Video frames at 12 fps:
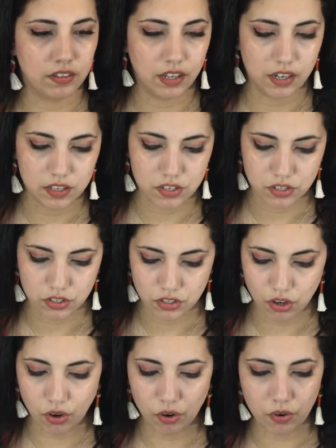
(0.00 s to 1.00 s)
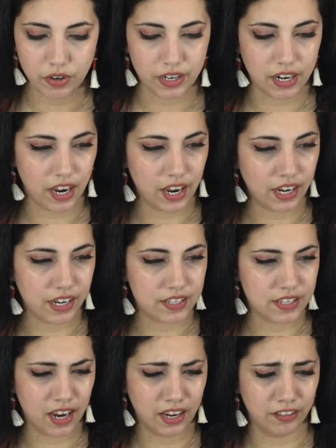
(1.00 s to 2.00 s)
That is so
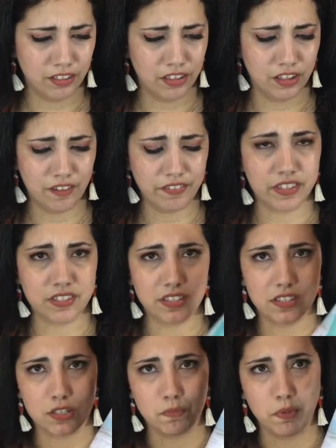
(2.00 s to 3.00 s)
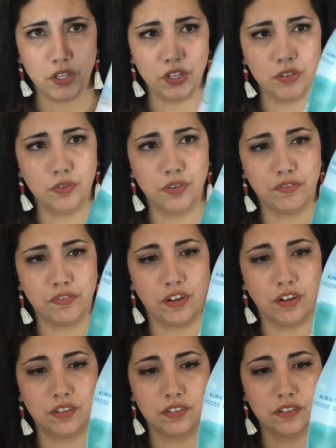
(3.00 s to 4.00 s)
nice. I love this. This is
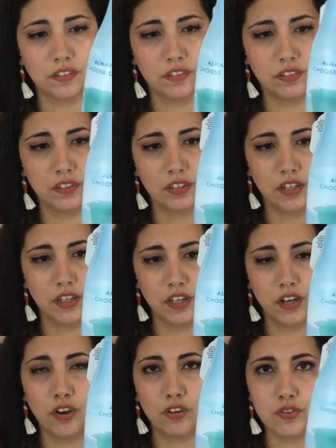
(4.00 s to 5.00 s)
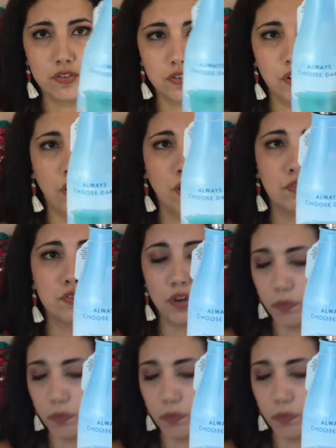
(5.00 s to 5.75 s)
beautiful. So